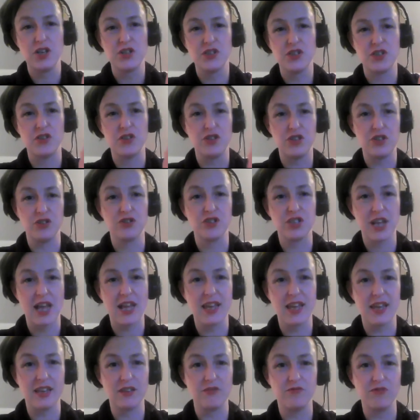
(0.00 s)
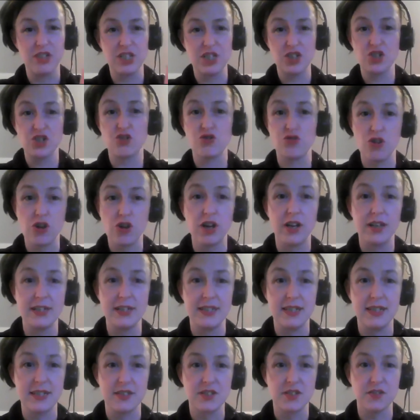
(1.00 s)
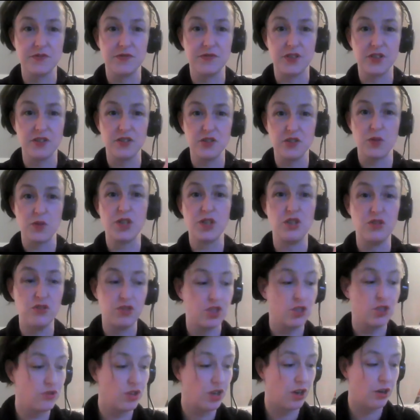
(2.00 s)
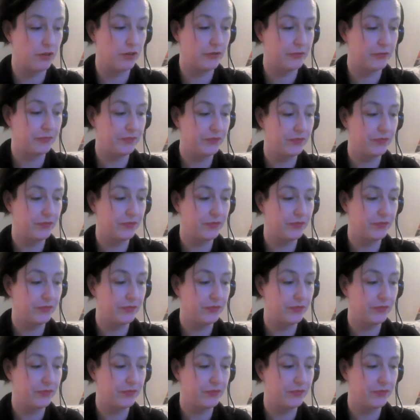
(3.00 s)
so that you're taking really strong ideas to funders when you do go.